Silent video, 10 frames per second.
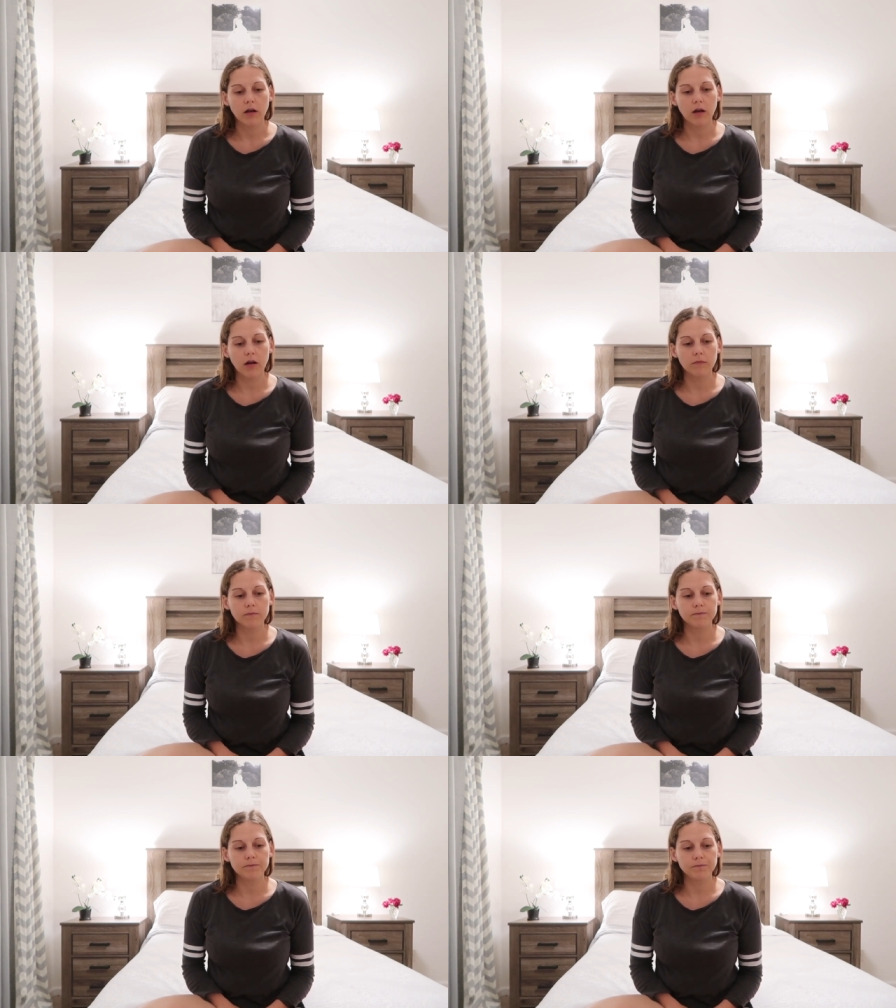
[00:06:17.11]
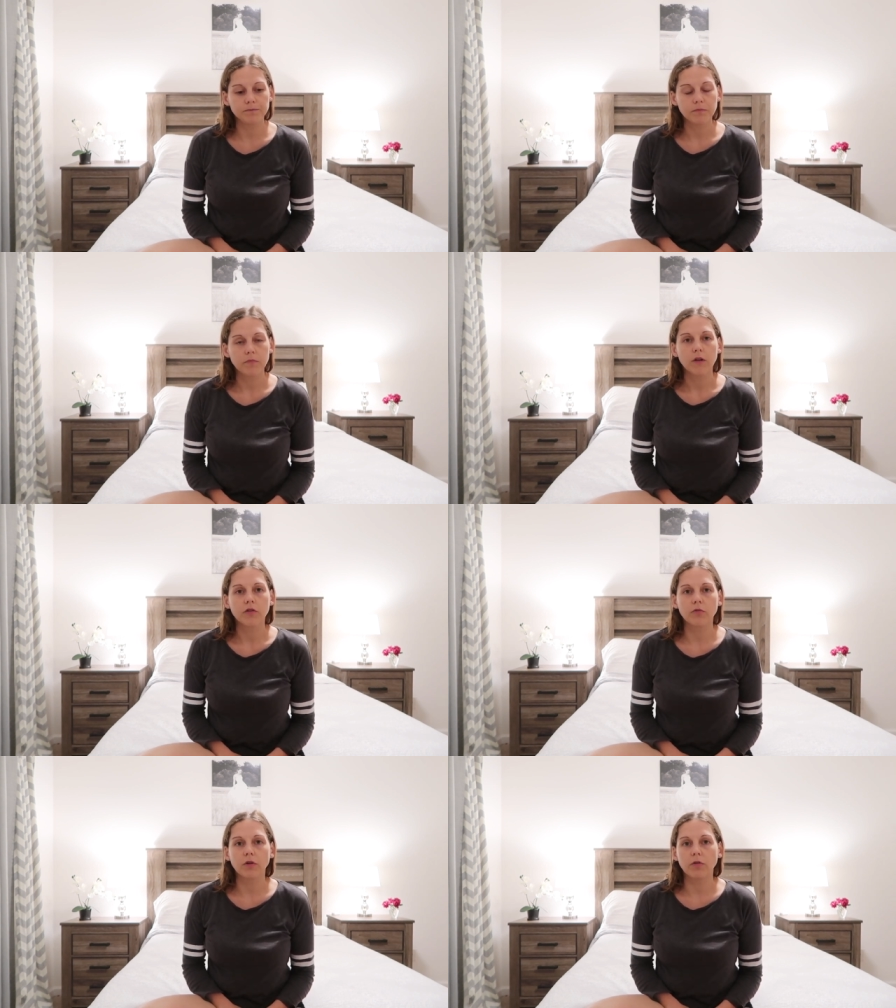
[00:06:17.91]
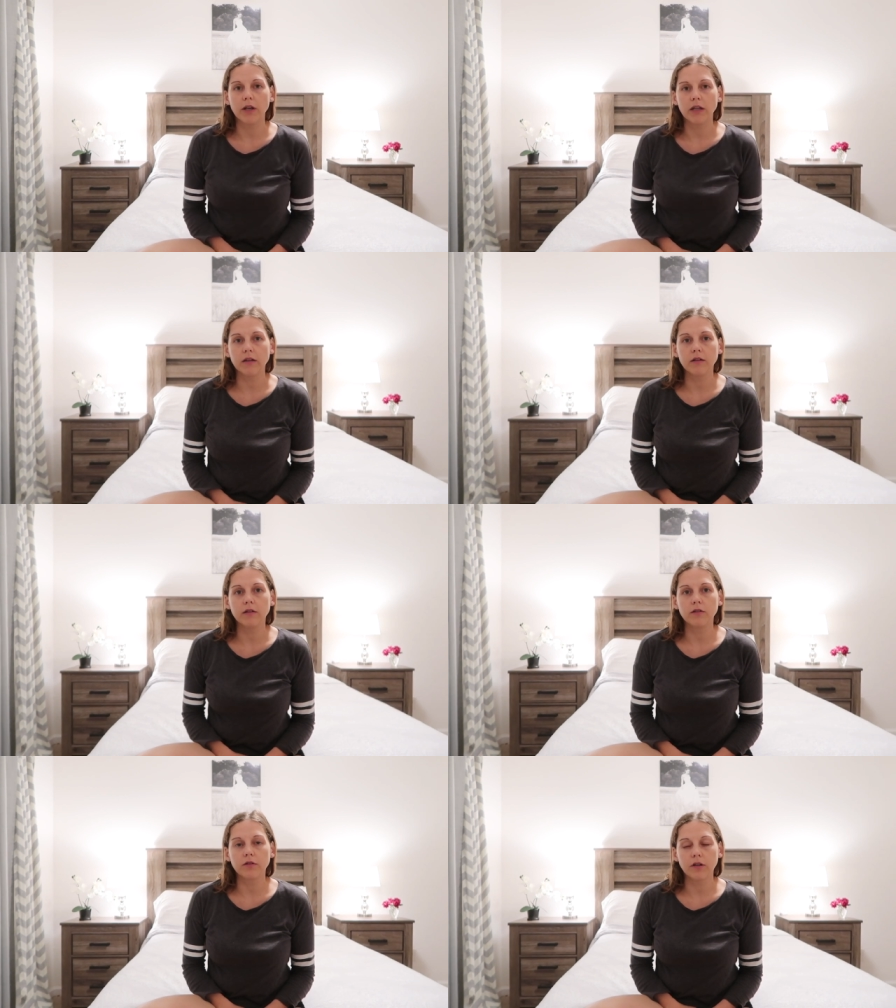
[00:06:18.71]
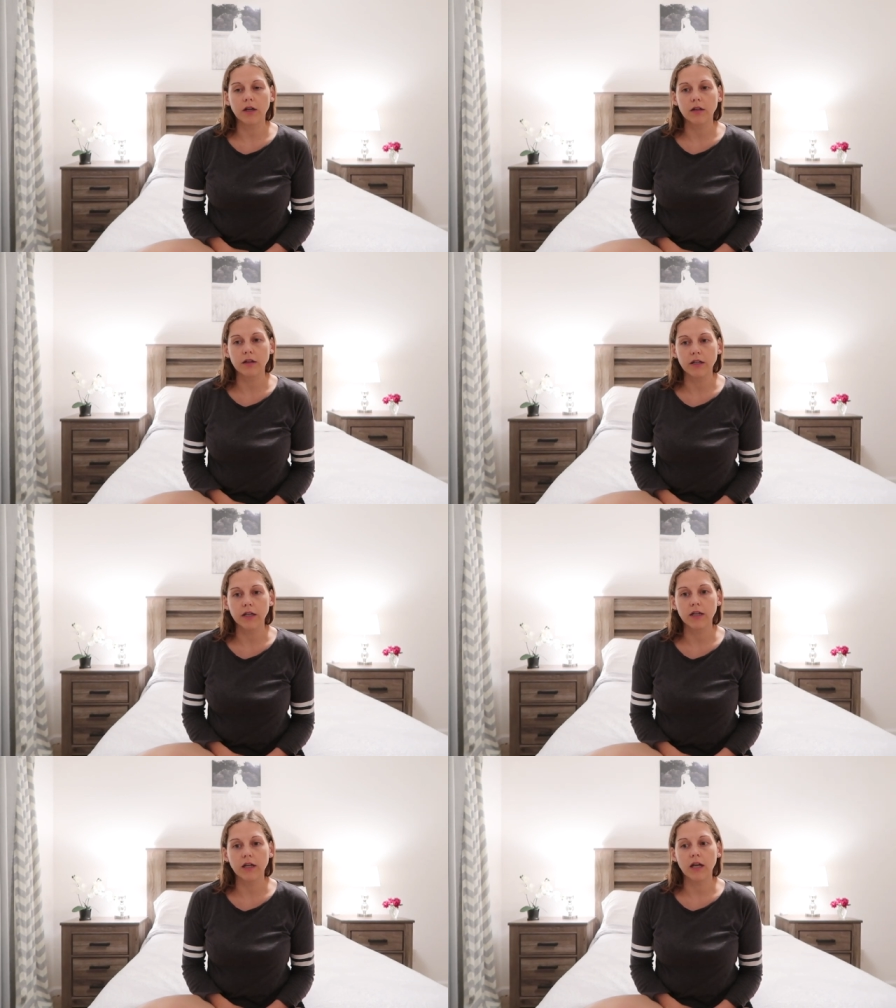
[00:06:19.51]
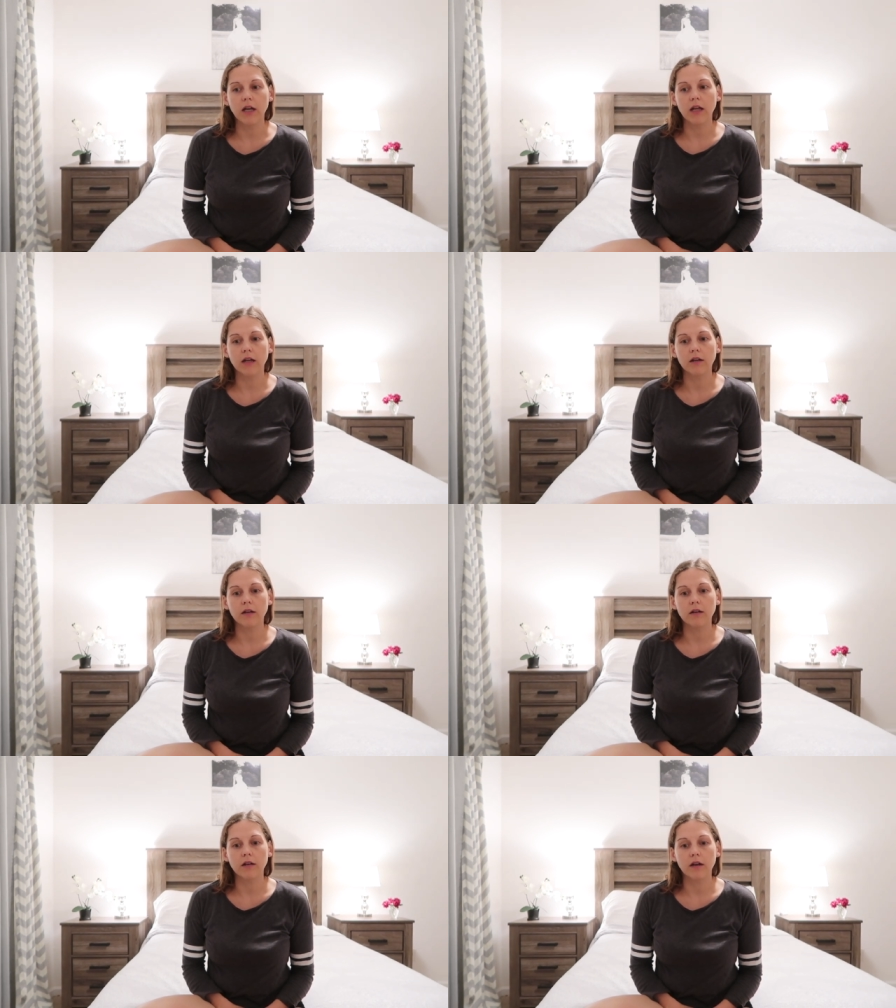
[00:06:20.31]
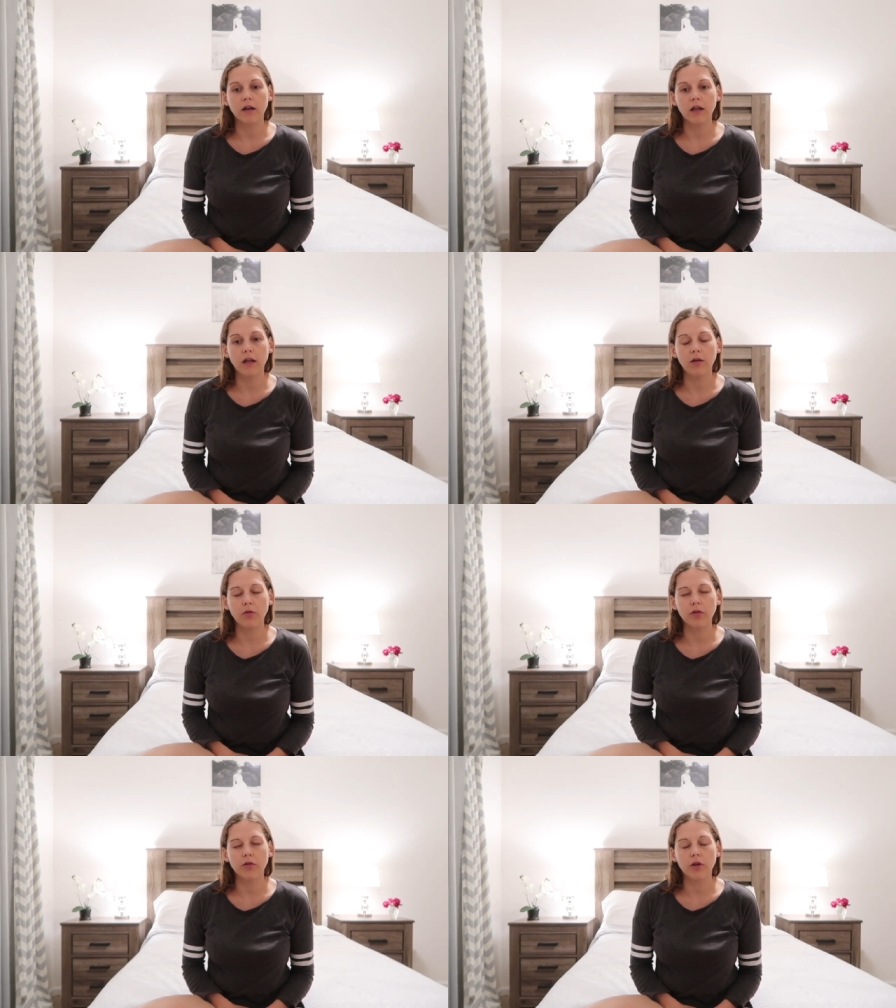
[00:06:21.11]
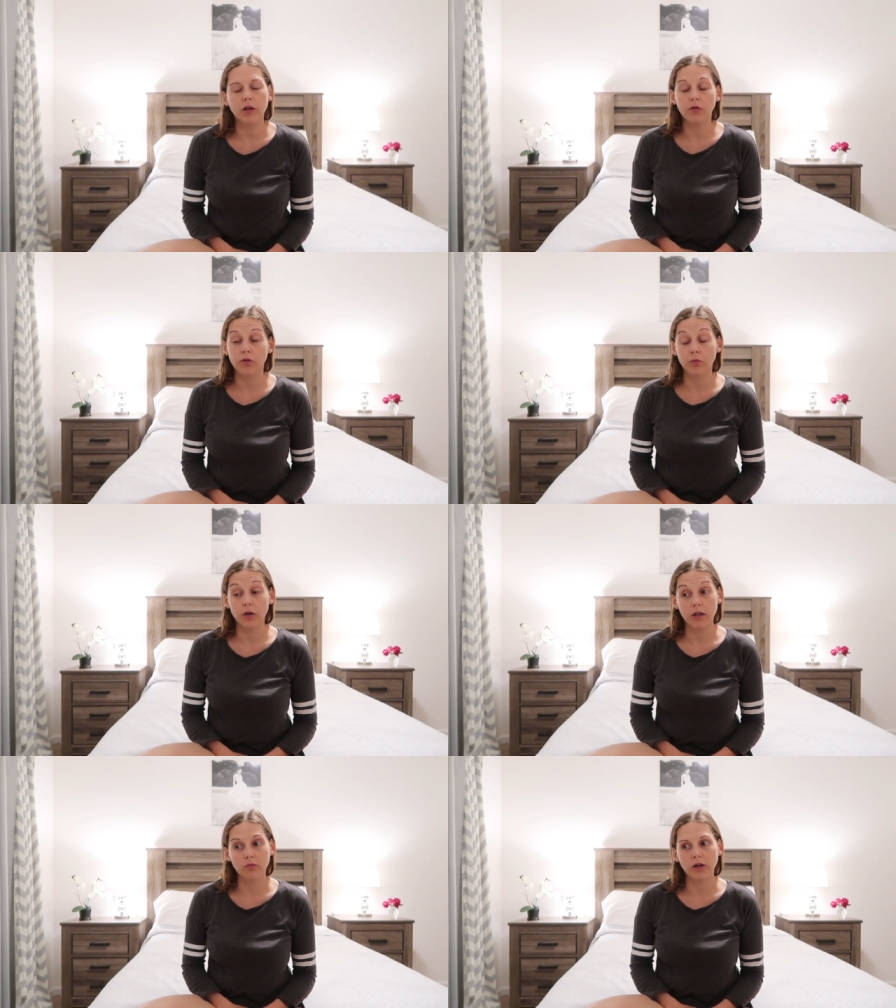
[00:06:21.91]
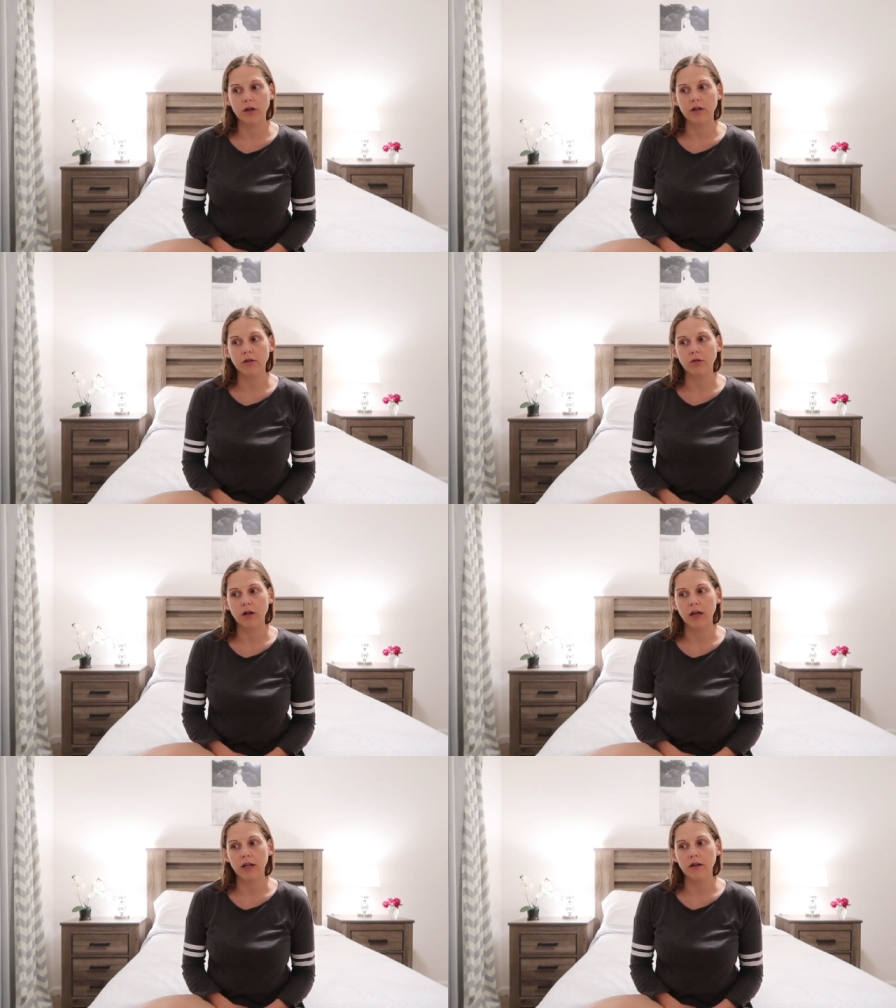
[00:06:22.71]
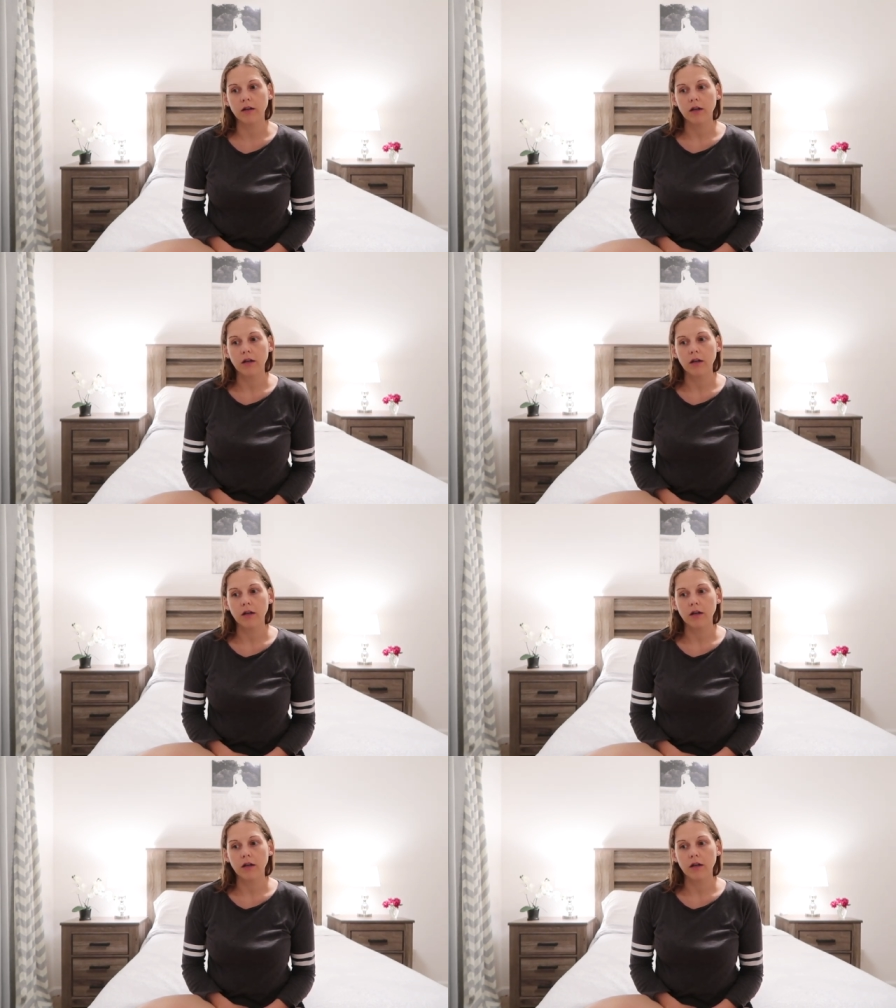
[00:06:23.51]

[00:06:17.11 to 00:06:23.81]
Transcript: Um, so we went into the clinic and it was it was really weird there were like